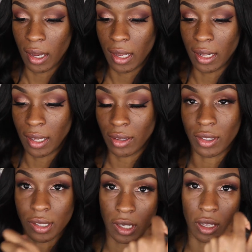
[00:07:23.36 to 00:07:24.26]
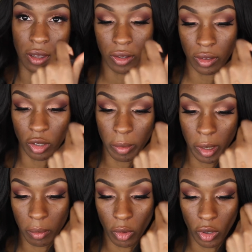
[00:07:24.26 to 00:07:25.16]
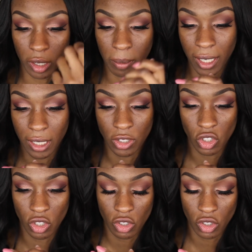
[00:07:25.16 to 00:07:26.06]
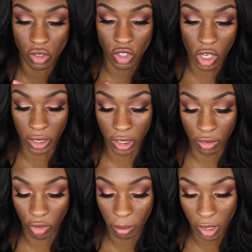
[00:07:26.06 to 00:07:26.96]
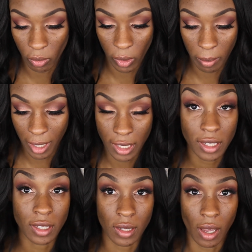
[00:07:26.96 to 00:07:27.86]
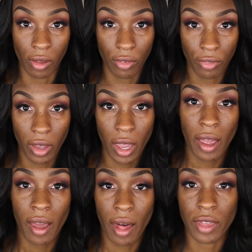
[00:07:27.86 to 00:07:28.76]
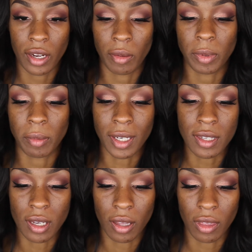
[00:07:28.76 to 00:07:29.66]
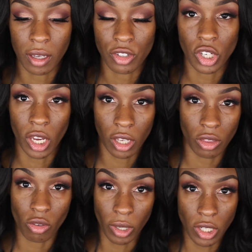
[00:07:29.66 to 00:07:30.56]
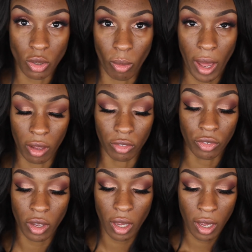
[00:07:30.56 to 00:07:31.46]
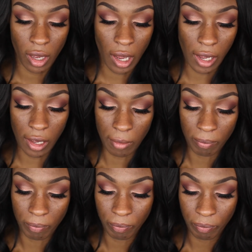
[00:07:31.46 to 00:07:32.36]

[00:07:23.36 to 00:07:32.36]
And I like this color a little bit more, but it's just too chalky for me to wear by itself. And then I'll be mixing the shade 312 and